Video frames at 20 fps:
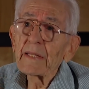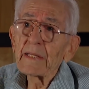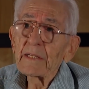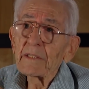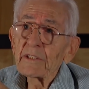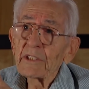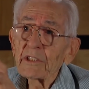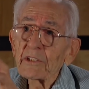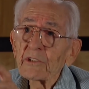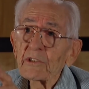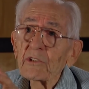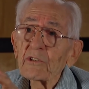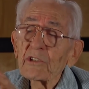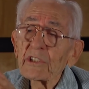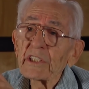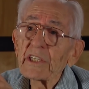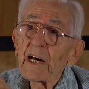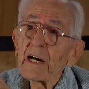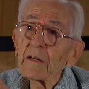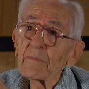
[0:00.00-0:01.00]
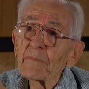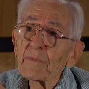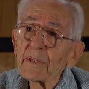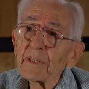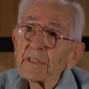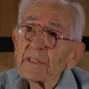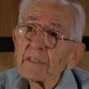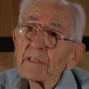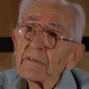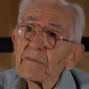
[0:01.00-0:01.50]
that just used the
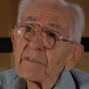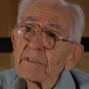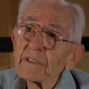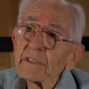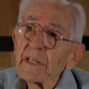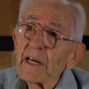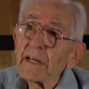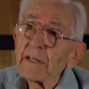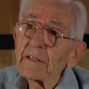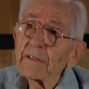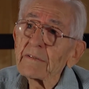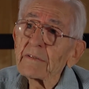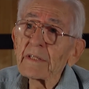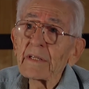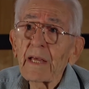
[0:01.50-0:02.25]
output of a standard